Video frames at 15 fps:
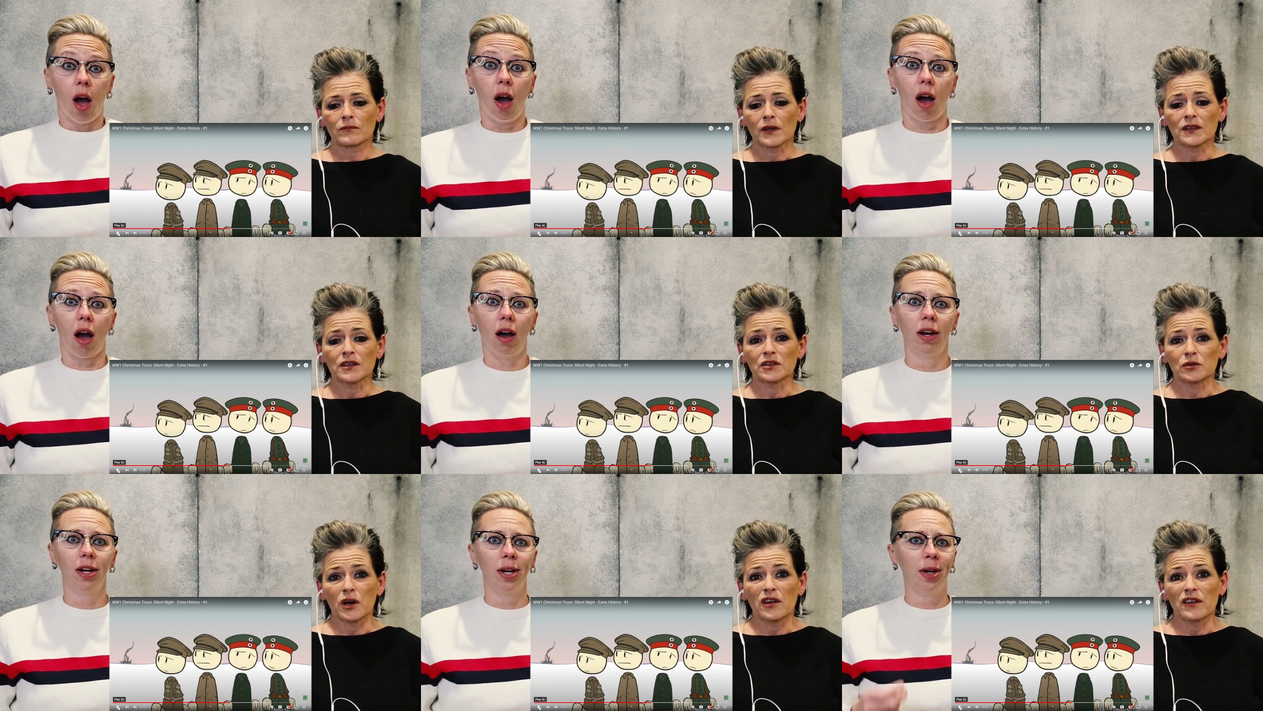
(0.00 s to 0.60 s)
Speaker 1: But
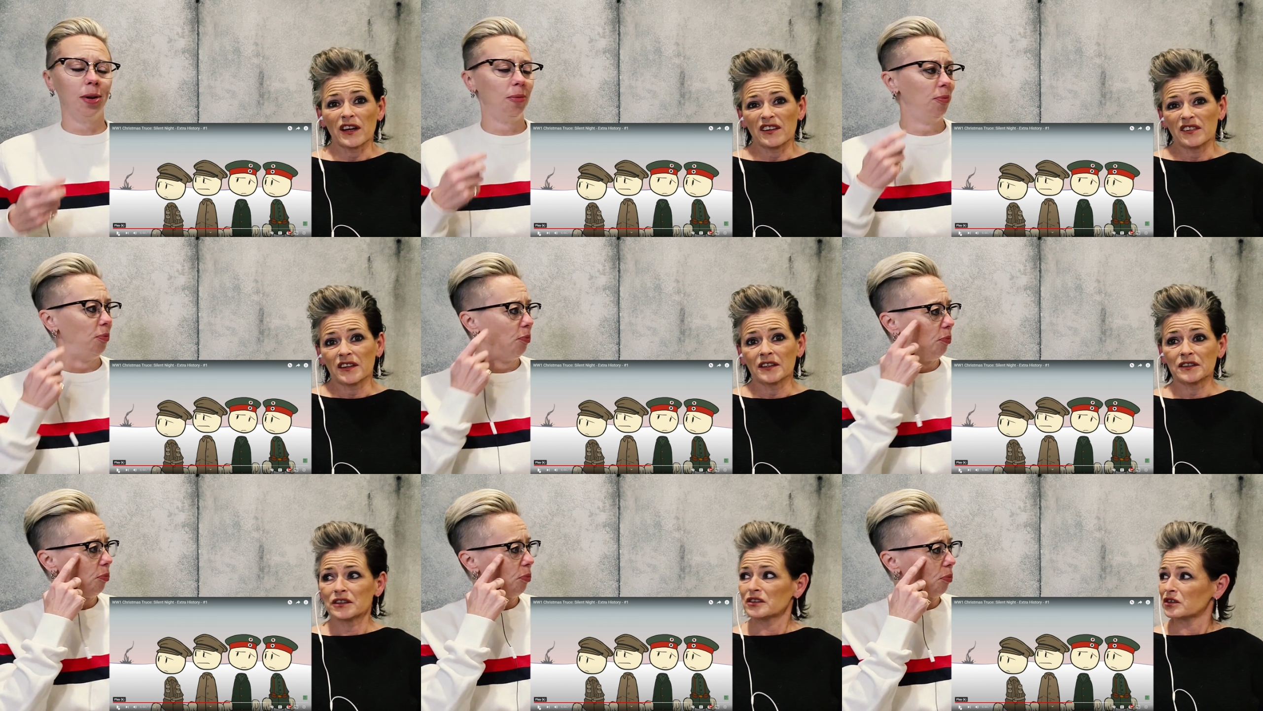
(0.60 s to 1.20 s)
to do all that and
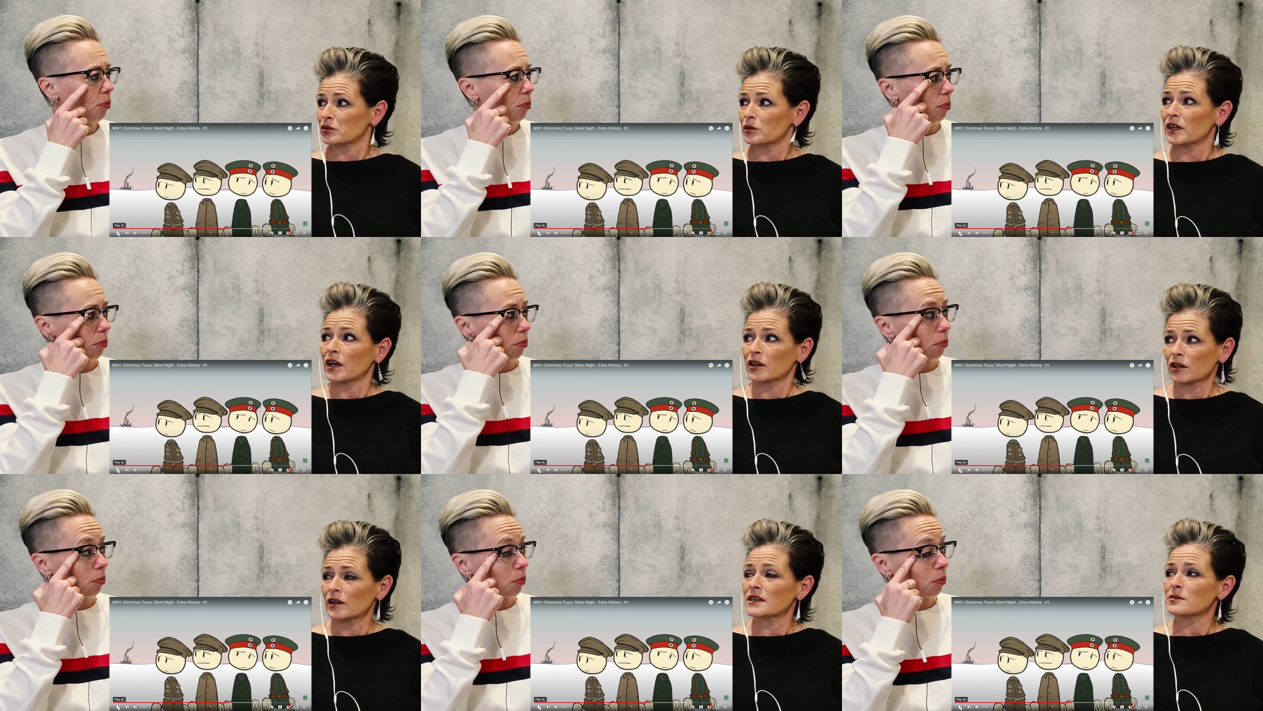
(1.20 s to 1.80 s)
then to do it
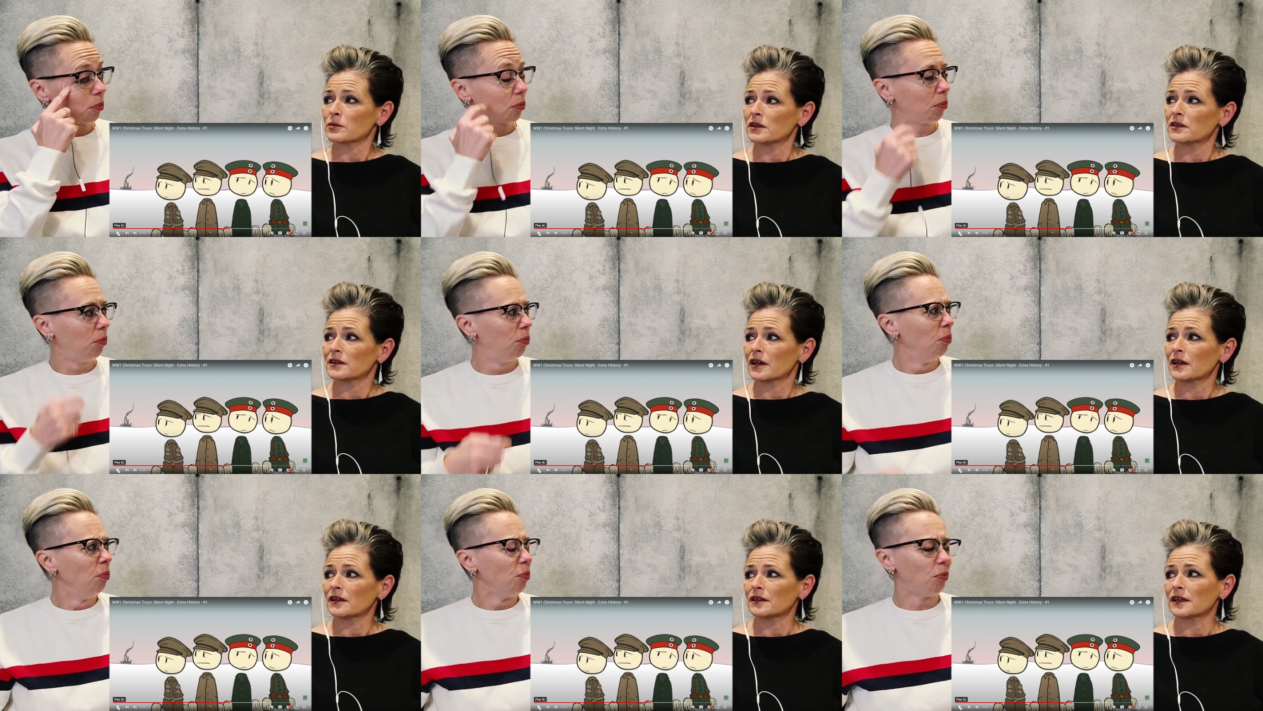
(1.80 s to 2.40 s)
on Christmas.
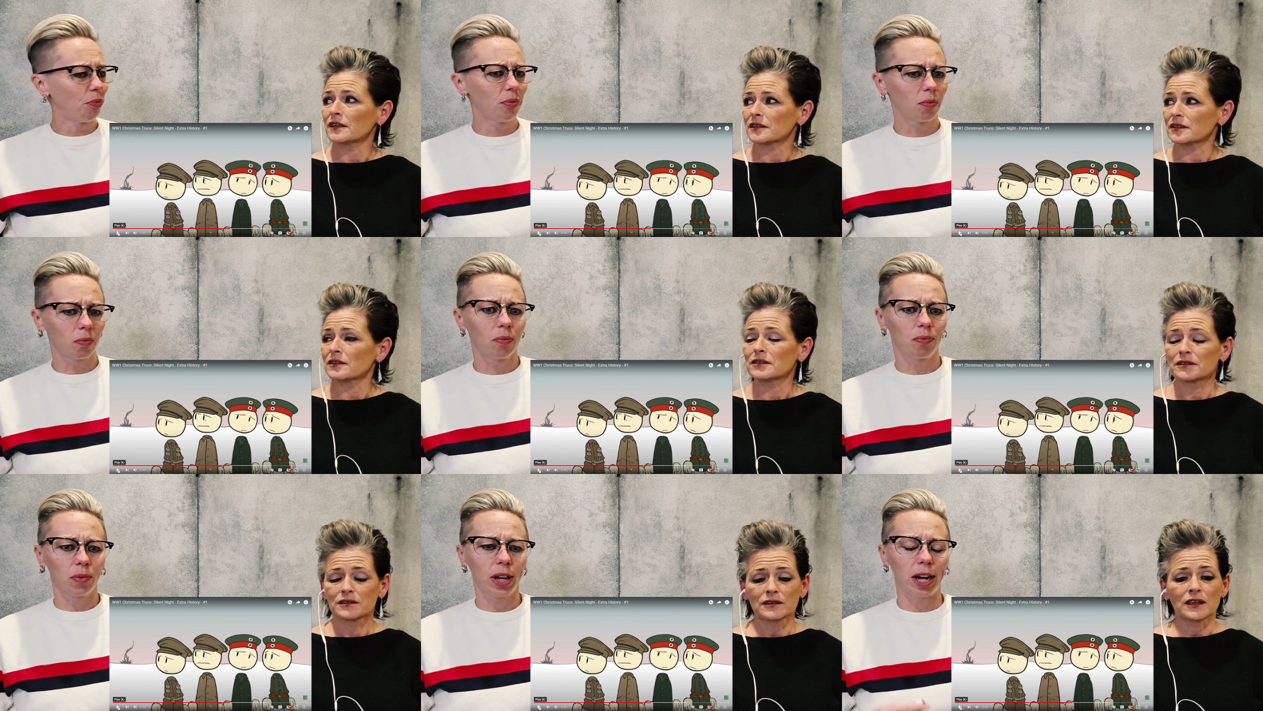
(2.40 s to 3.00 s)
That,
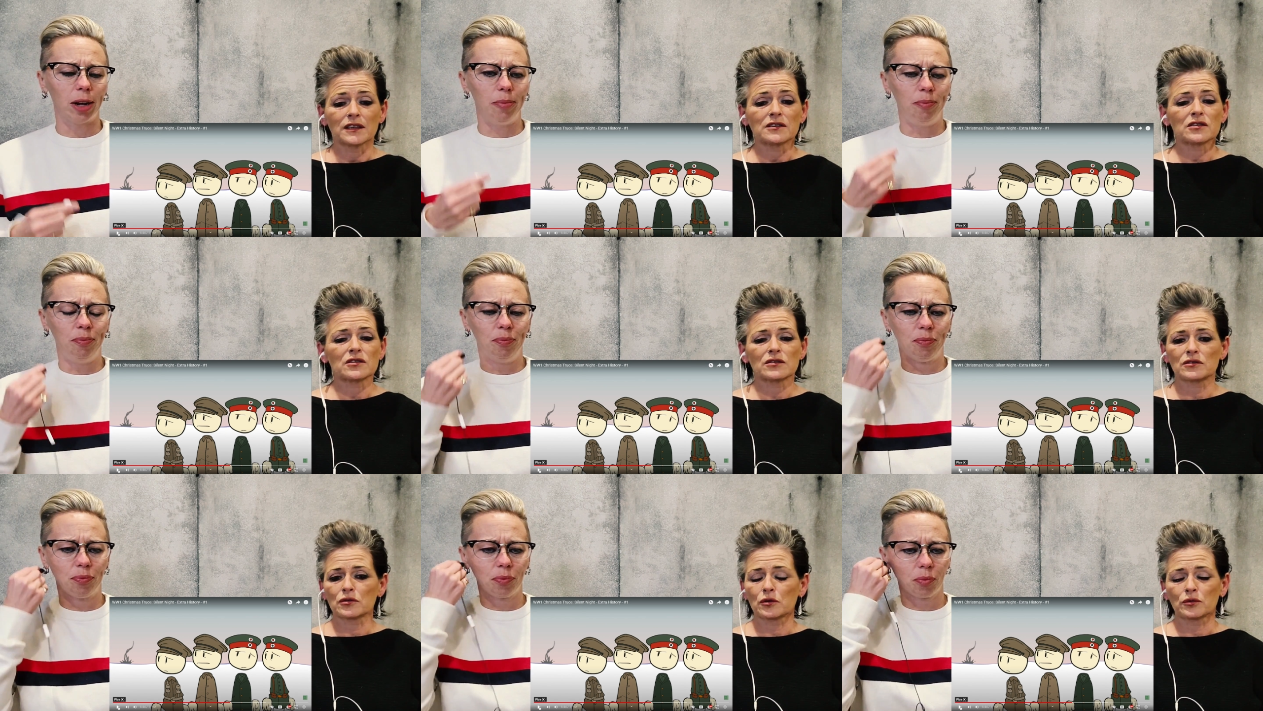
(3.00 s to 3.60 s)
that's, yeah. that's
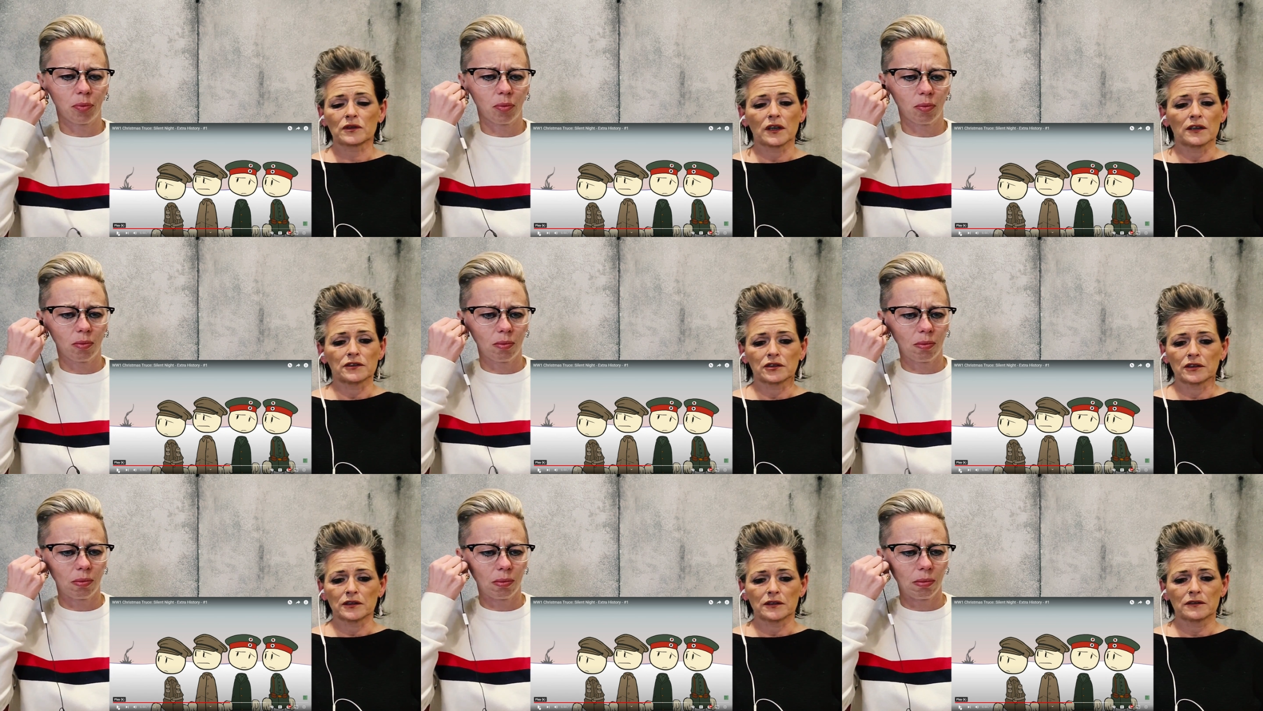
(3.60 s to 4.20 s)
so
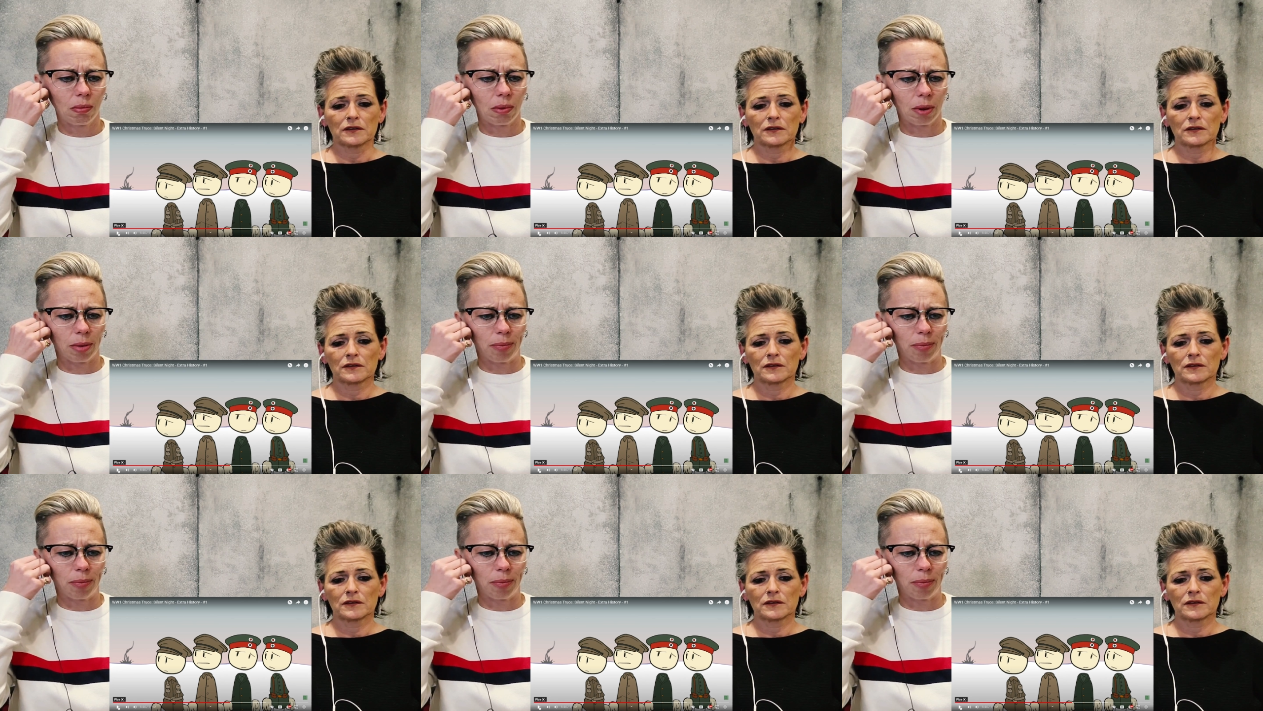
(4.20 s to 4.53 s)
touching.